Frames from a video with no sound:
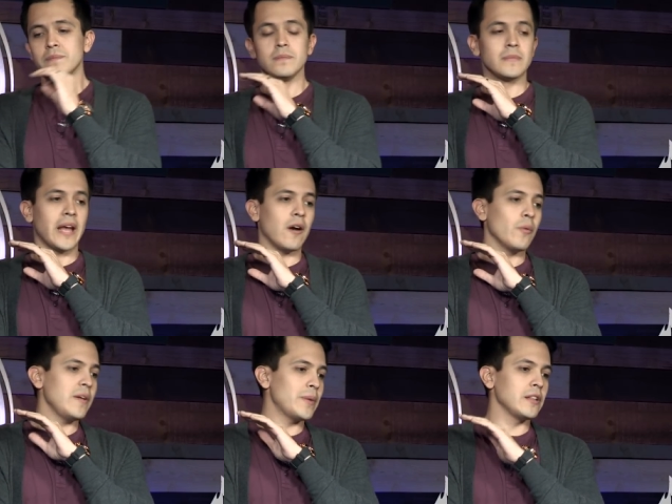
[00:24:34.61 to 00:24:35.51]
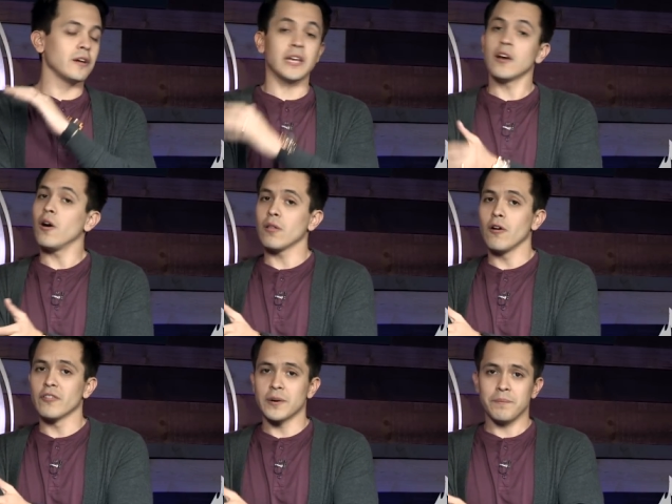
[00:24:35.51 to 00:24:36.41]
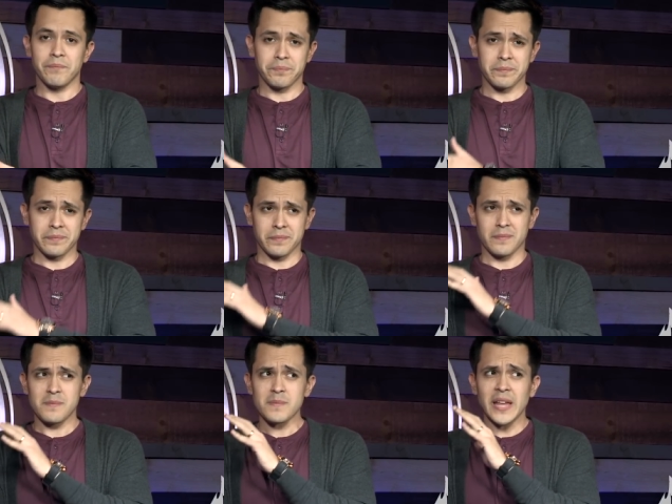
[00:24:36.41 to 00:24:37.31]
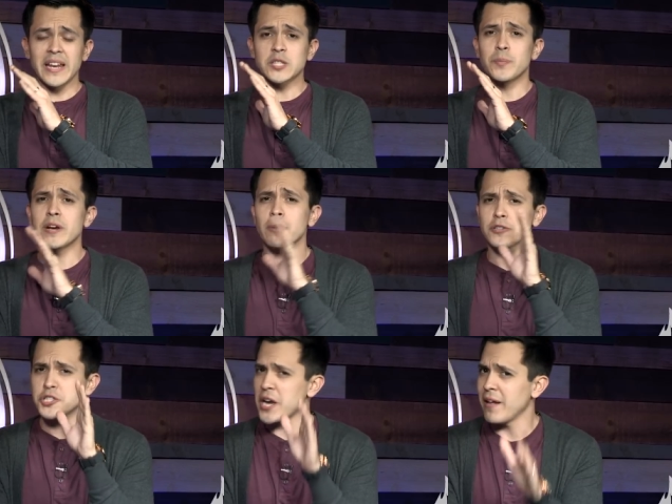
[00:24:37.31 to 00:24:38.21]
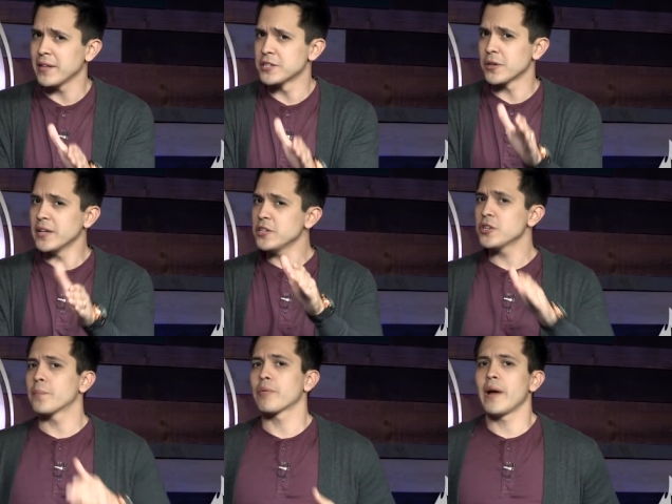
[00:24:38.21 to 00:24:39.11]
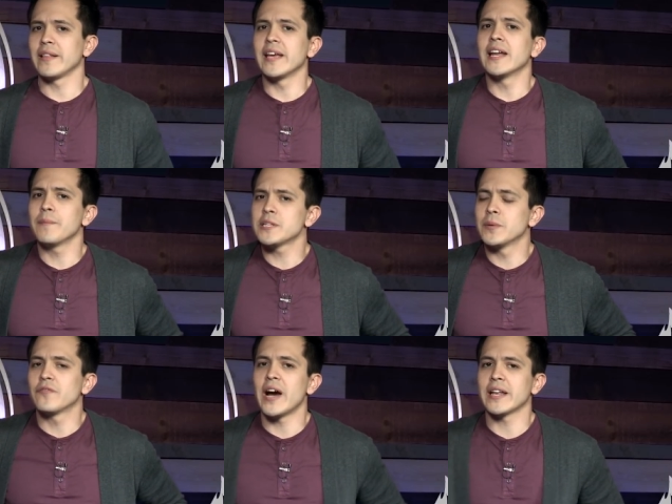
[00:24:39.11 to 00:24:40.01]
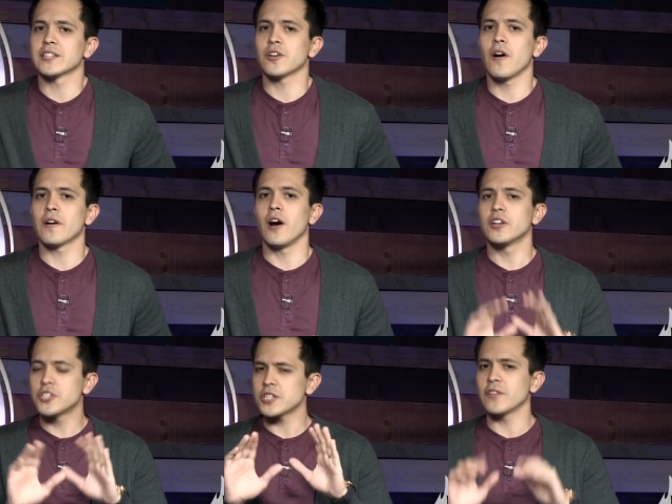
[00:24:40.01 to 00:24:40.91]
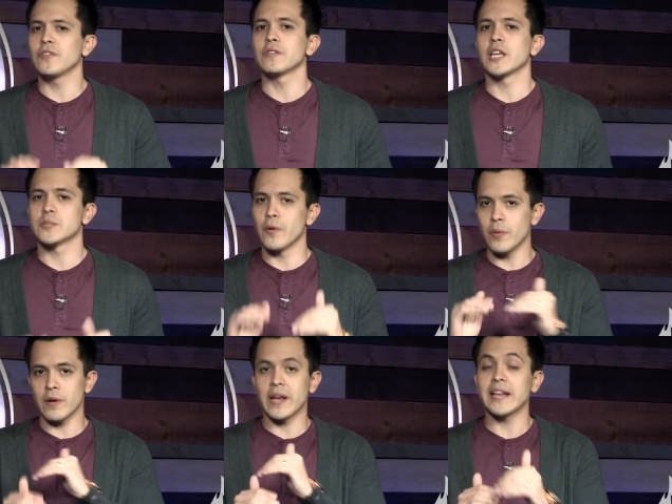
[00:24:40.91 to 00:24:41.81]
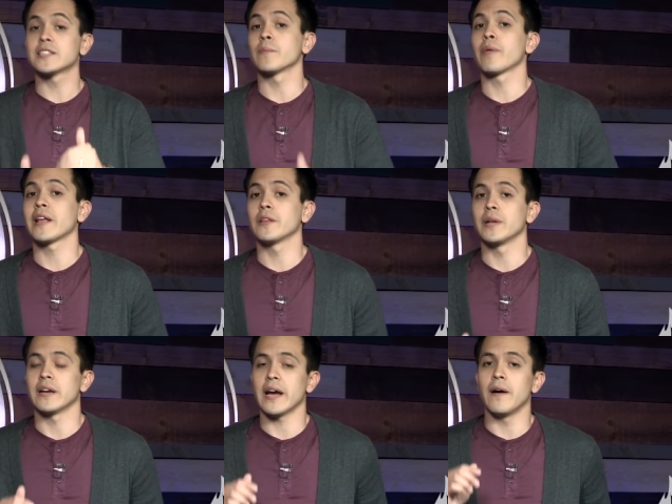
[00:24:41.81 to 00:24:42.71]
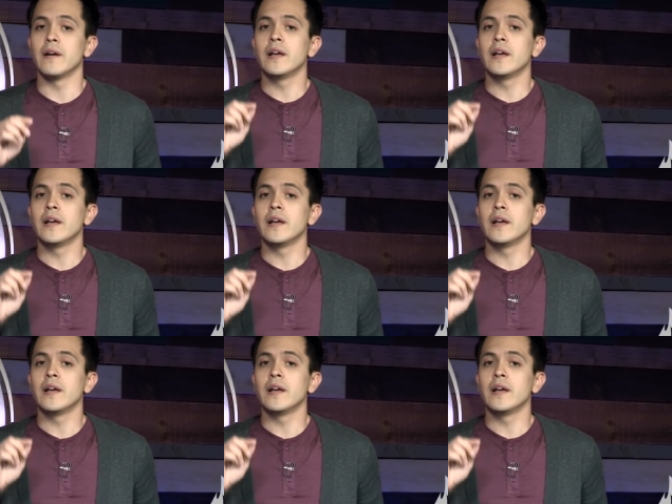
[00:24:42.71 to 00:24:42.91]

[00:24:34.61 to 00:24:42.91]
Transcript: Now, we've been looking all over, and it's been a real challenge, so I need you to pray. The enemy's been fighting us hard on just a few things, but we're getting some breakthrough in it now.